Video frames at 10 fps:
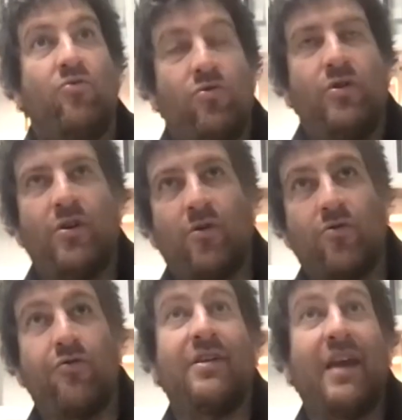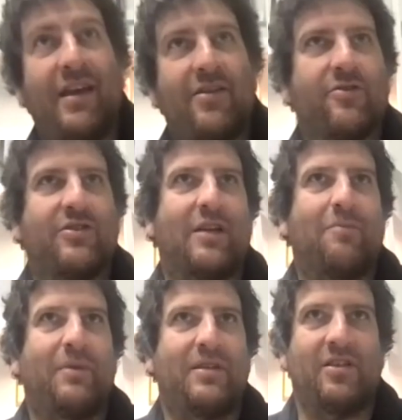you know, create those set
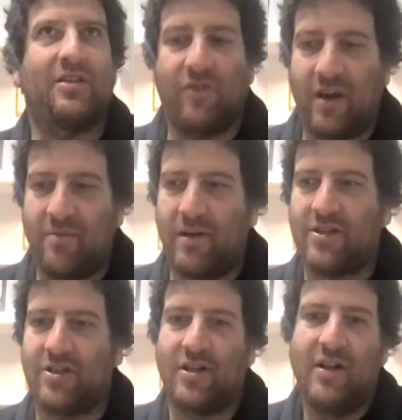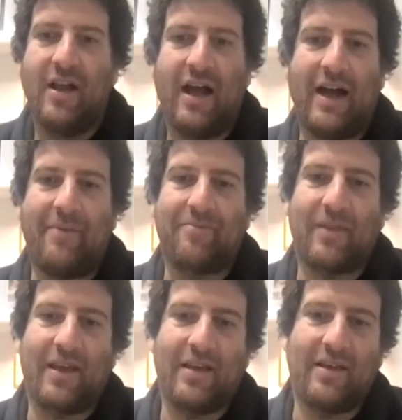pieces very much um,
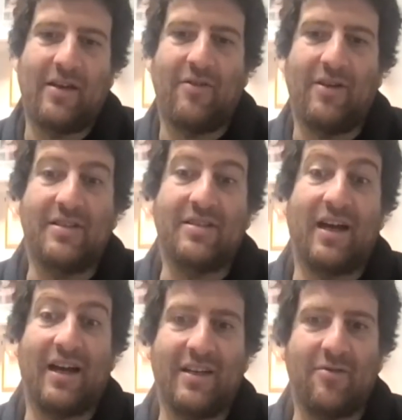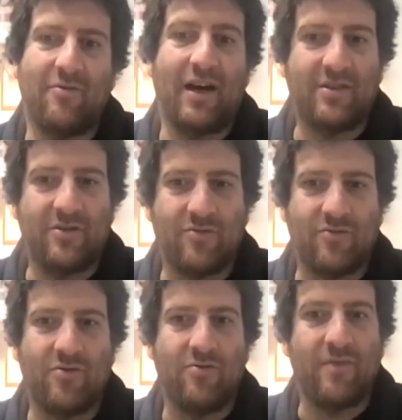in, you know, inside the writer's
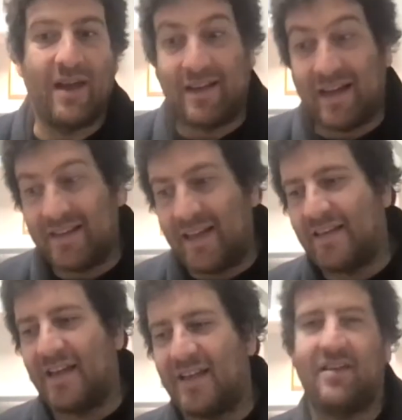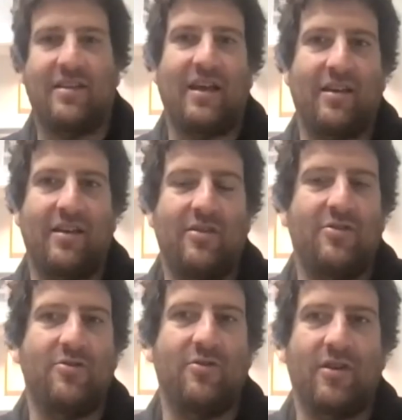room, and that then takes it taken
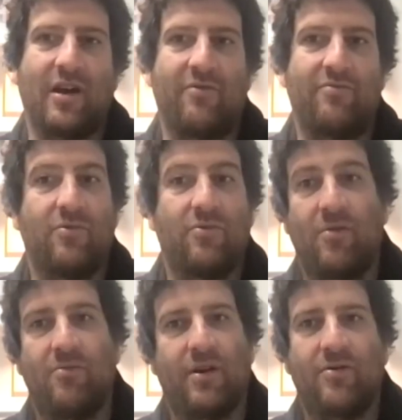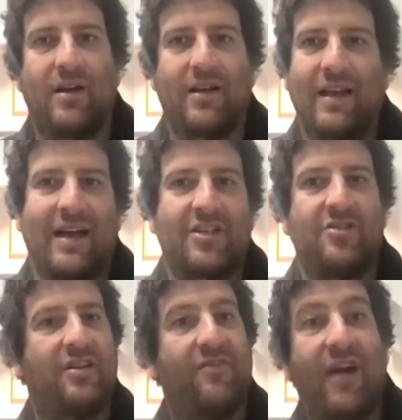into a kind of what we call an
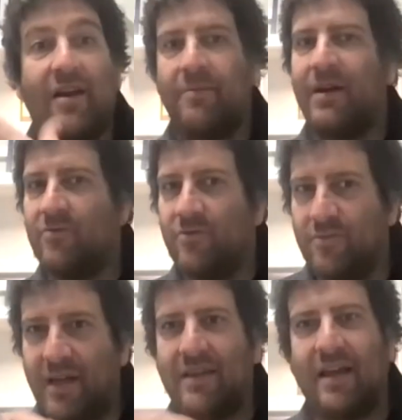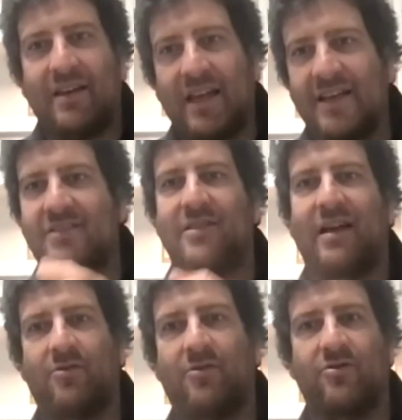action development room that then takes that
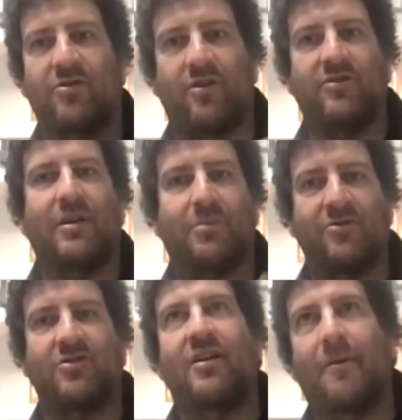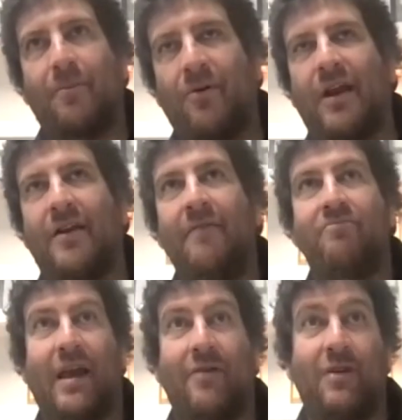those concepts, or starting point, and
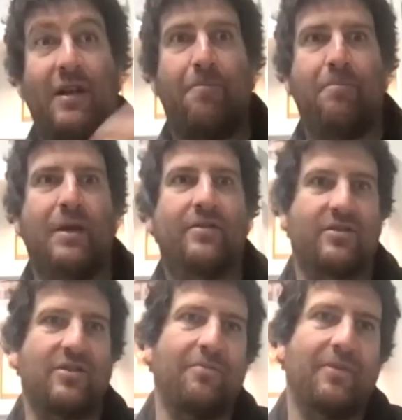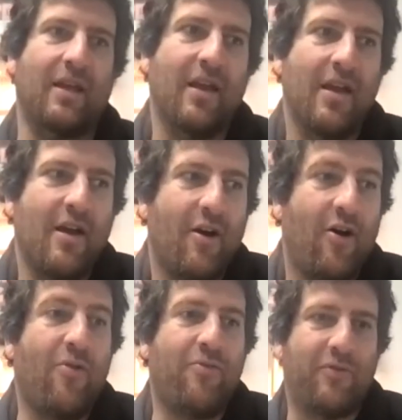and really builds something,
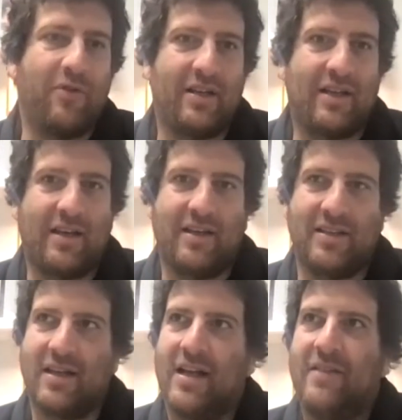hopefully that is